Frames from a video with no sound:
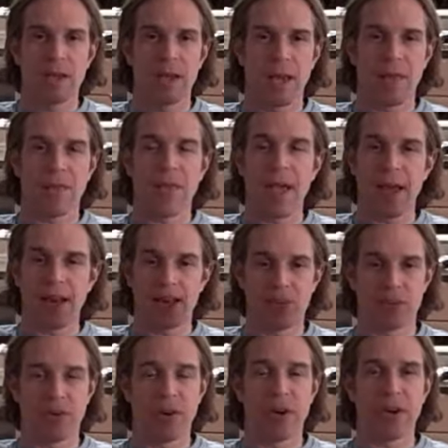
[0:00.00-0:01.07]
and that is
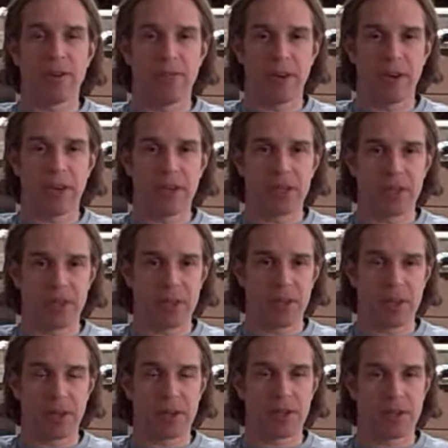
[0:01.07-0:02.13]
very, very
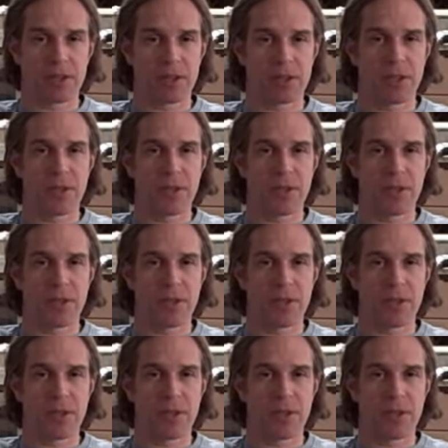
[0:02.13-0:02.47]
serious.